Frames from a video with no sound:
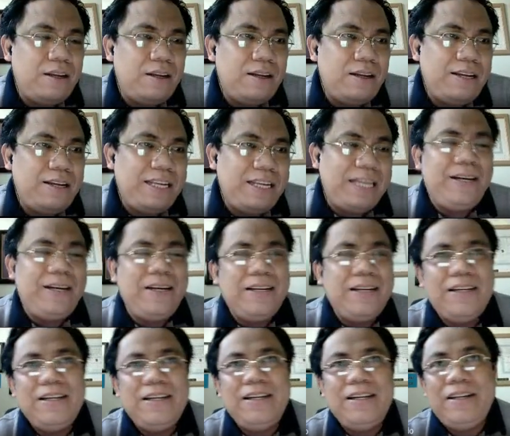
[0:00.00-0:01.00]
Yeah,
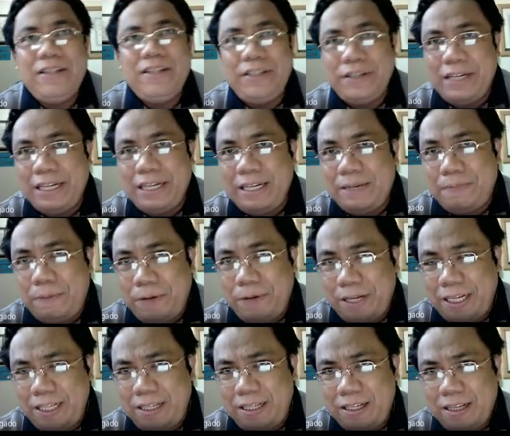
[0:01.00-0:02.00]
you get the
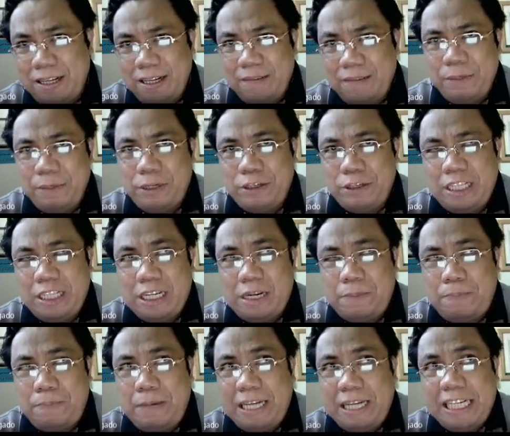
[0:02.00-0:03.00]
point? Because the
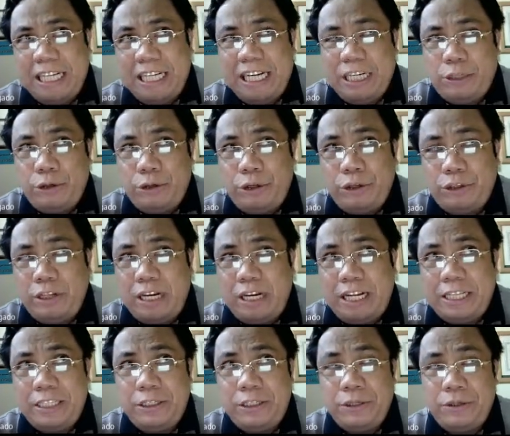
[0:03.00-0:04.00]
capacity to
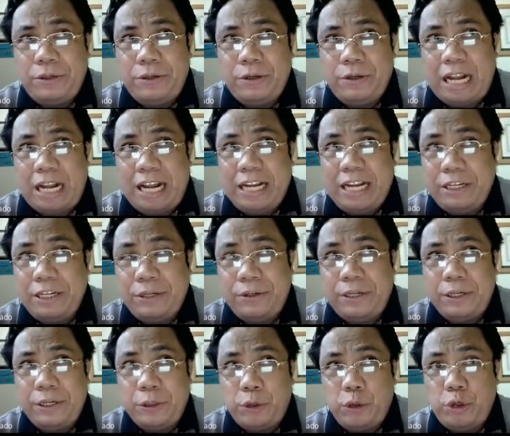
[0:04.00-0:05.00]
utilize your IQ
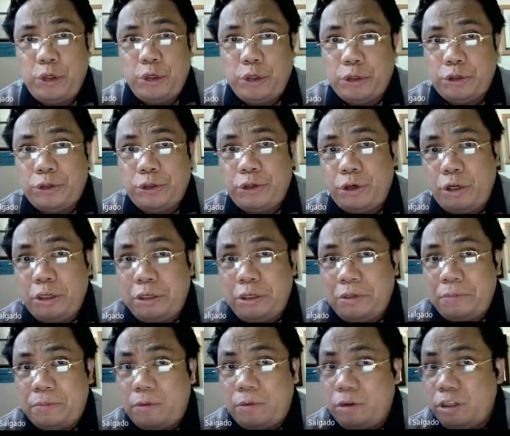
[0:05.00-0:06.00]
in order to control your
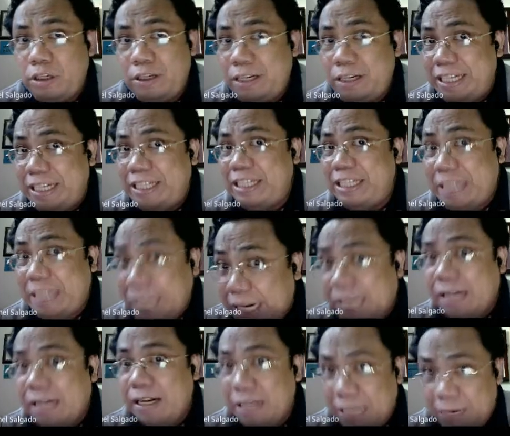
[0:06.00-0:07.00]
emotion is
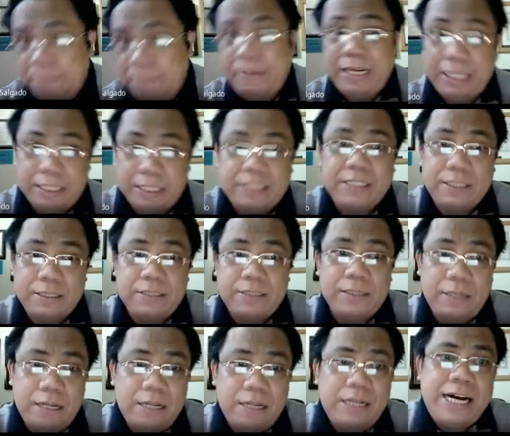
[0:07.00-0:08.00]
still the best.
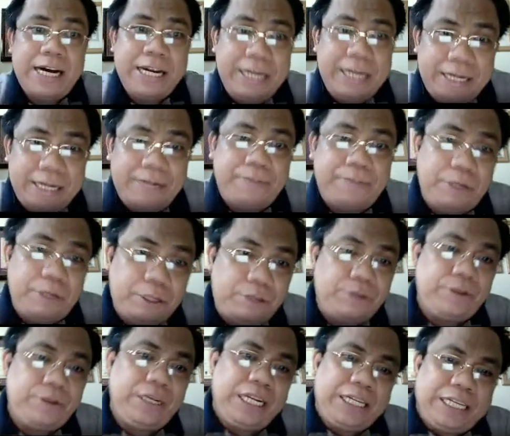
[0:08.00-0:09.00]
And in number
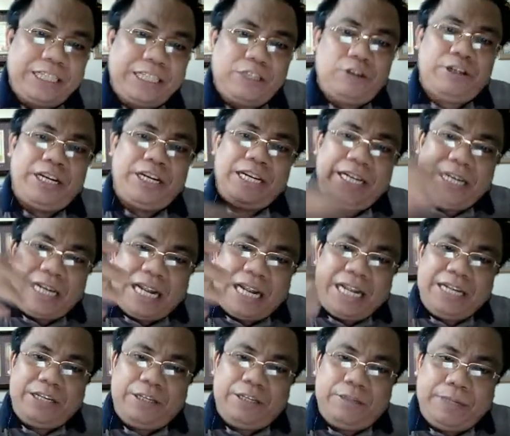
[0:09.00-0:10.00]
two, it has already an
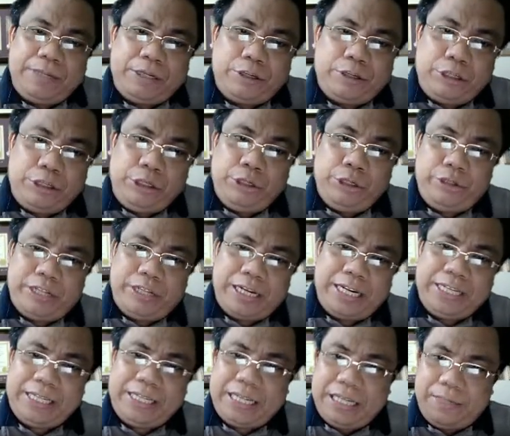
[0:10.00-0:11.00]
IQ because you
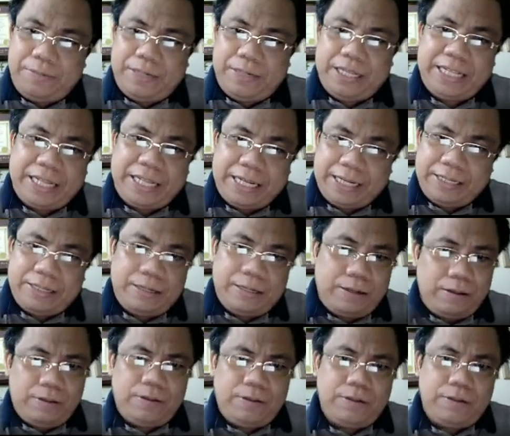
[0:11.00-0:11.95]
utilize everything, no?